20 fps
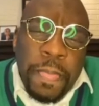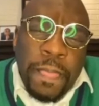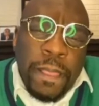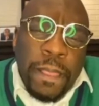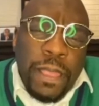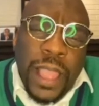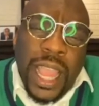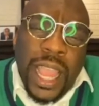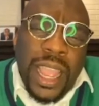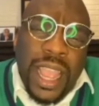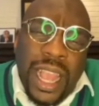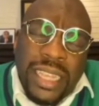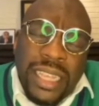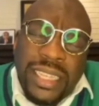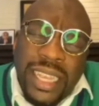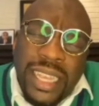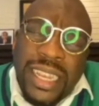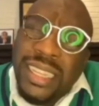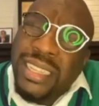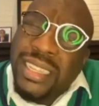Like I
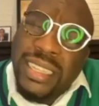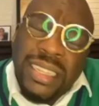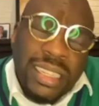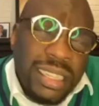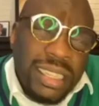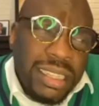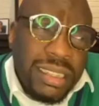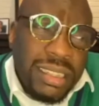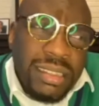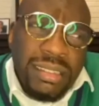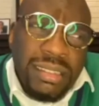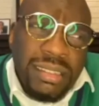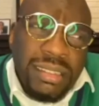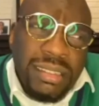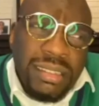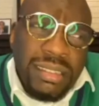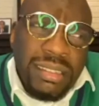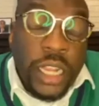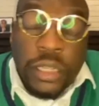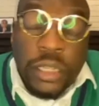said, this is
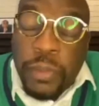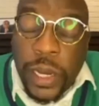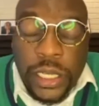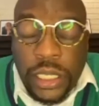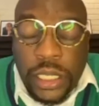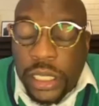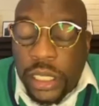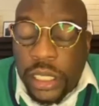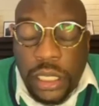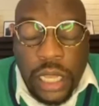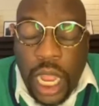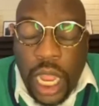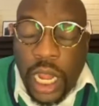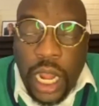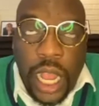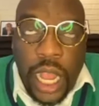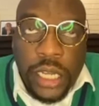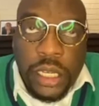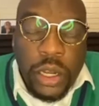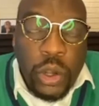like, especially like
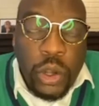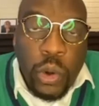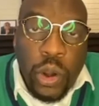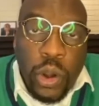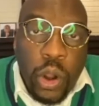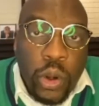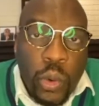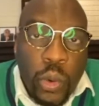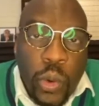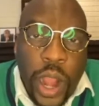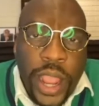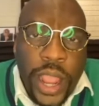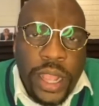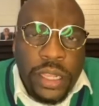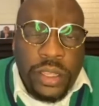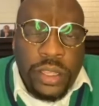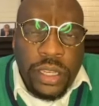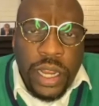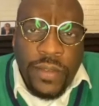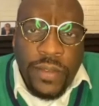last year during all the
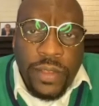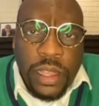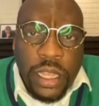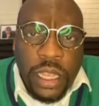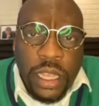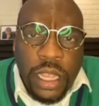riots and everything.